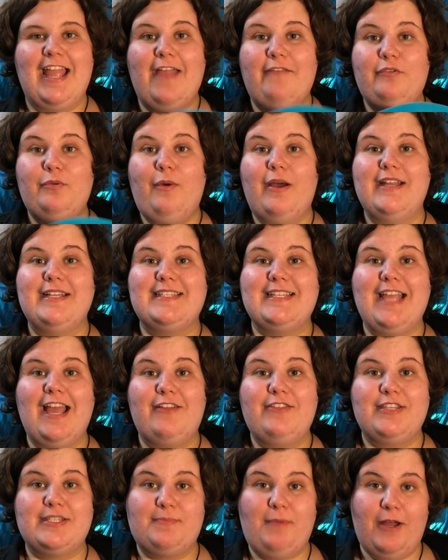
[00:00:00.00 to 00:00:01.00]
If you want to see
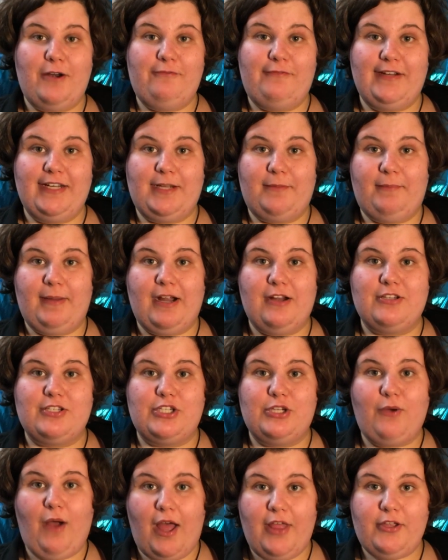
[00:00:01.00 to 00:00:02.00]
how this monofin compares
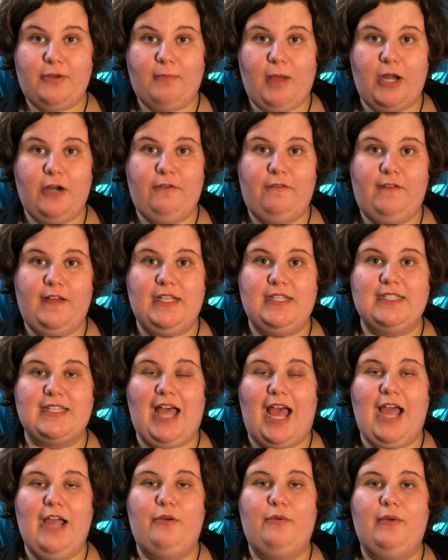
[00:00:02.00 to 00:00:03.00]
to other monofins,
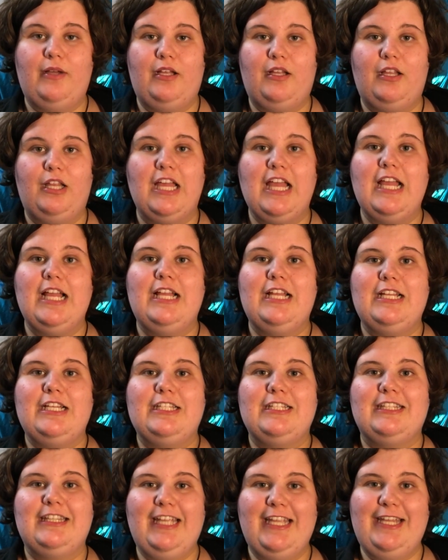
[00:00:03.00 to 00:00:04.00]
I will
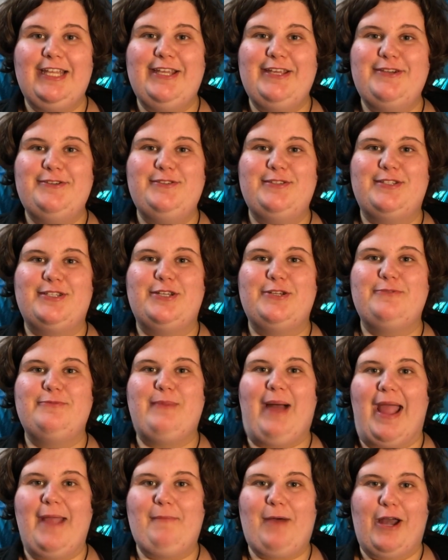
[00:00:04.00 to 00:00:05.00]
link you to
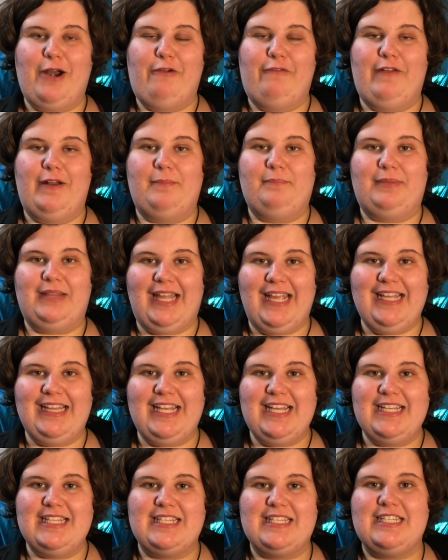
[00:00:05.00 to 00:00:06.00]
my monofin
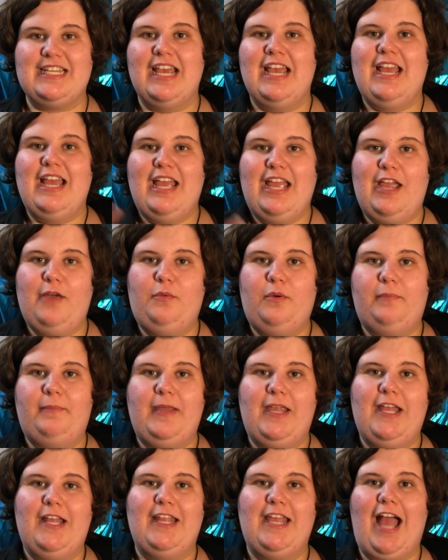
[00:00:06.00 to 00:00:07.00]
playlist. It will
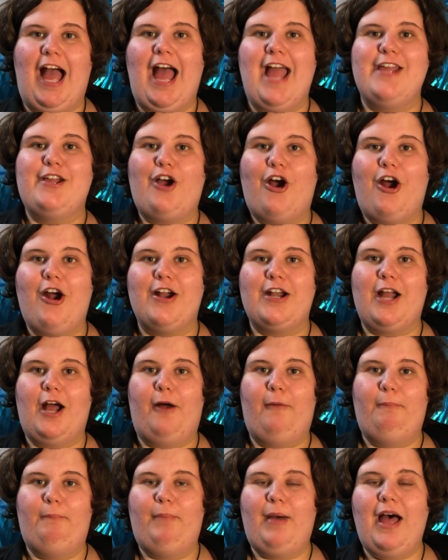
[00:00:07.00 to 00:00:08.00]
be in the iCard
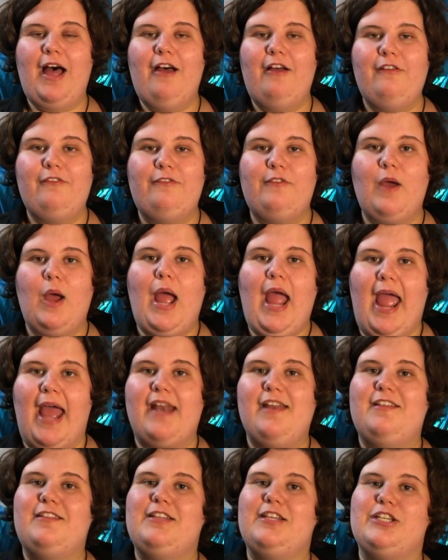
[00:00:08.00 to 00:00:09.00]
above
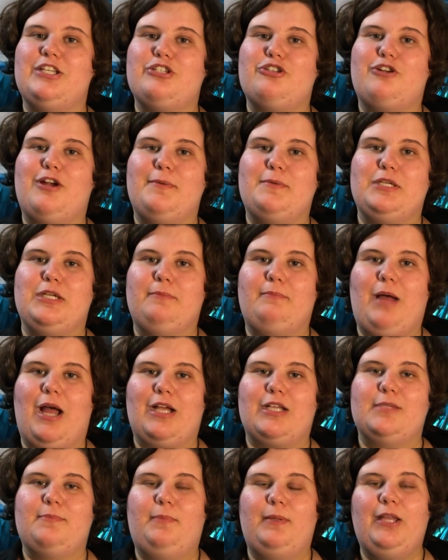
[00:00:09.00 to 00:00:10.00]
and in the description
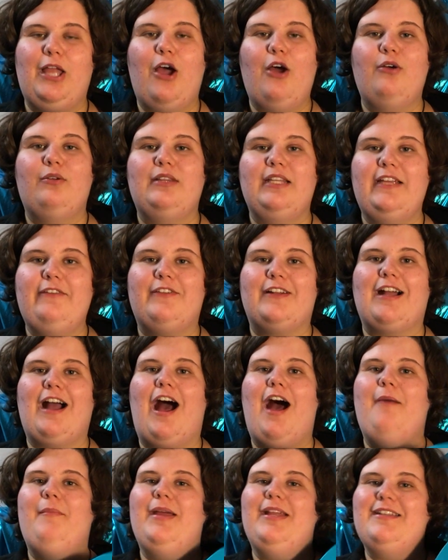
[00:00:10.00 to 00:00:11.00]
box below. Leave a
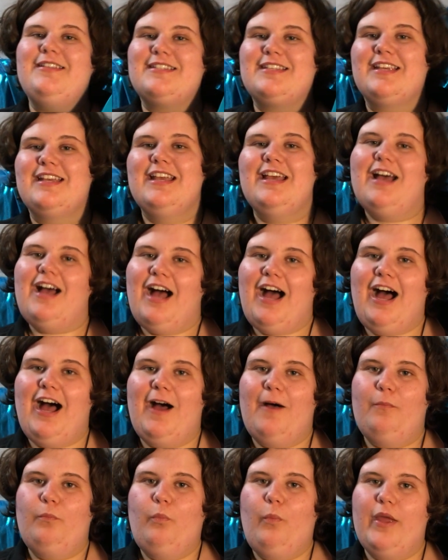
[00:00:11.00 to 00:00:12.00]
comment
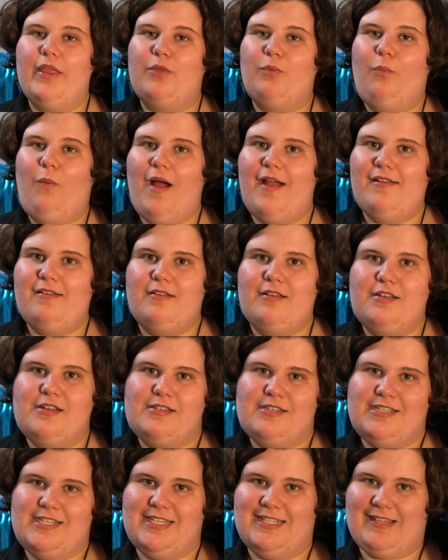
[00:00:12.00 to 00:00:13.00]
with what
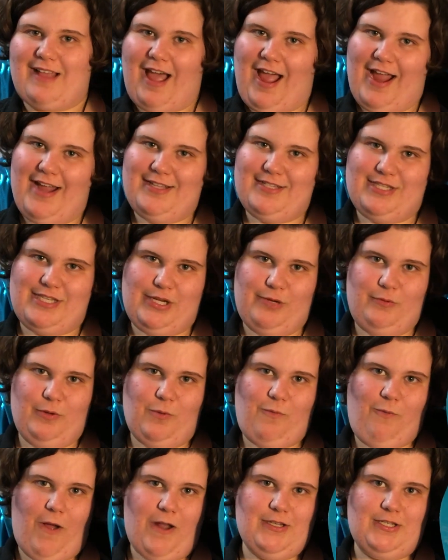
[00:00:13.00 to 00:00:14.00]
designs you
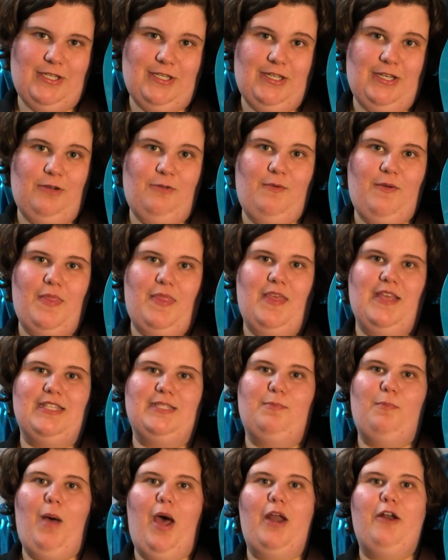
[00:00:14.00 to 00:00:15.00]
would want to do with
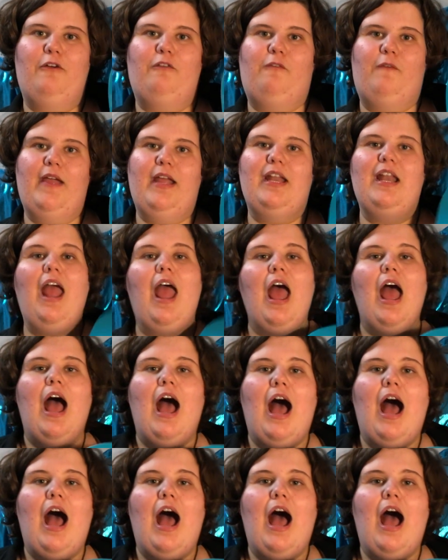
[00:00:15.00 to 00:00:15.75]
this monofin.